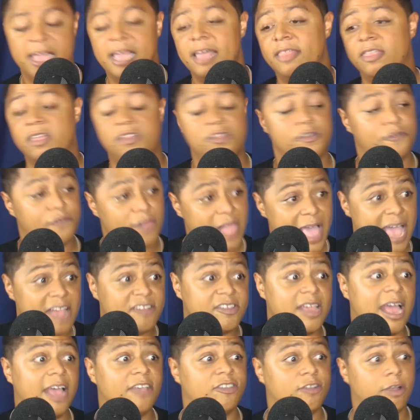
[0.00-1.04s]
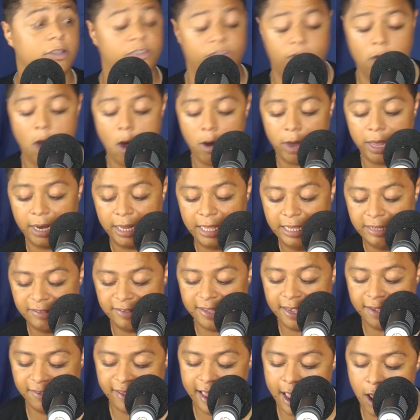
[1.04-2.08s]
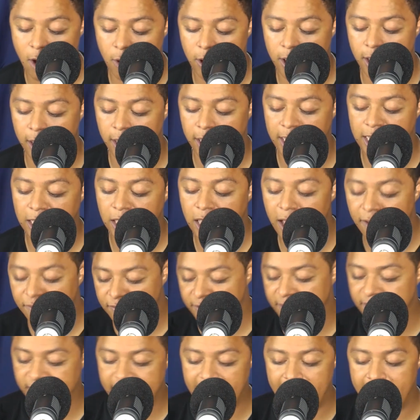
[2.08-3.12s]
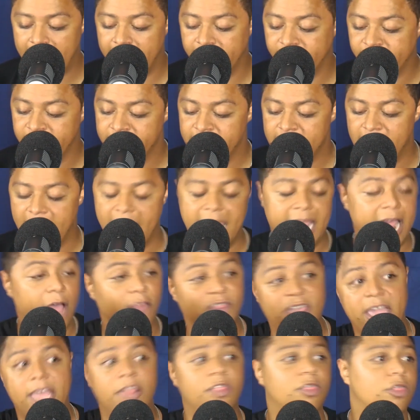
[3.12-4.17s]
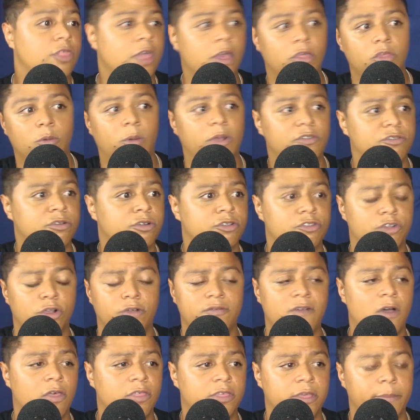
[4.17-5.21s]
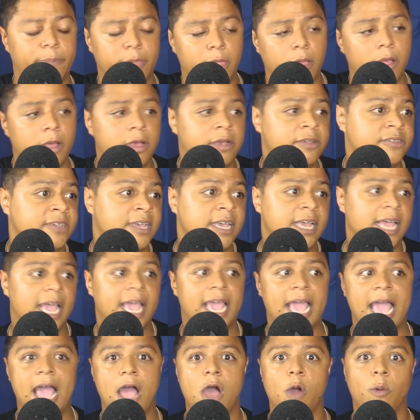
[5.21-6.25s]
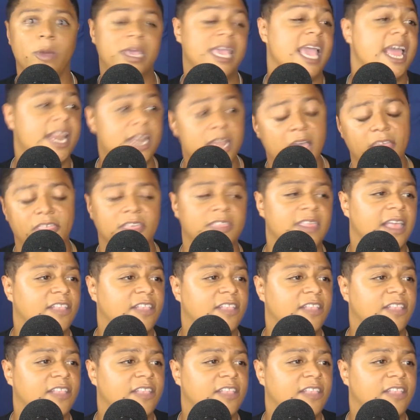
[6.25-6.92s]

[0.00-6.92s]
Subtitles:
Then the Flash guy starts talking, and he says how he loves these guys and how they're the ones who deserve all the applause, and how he had nothing.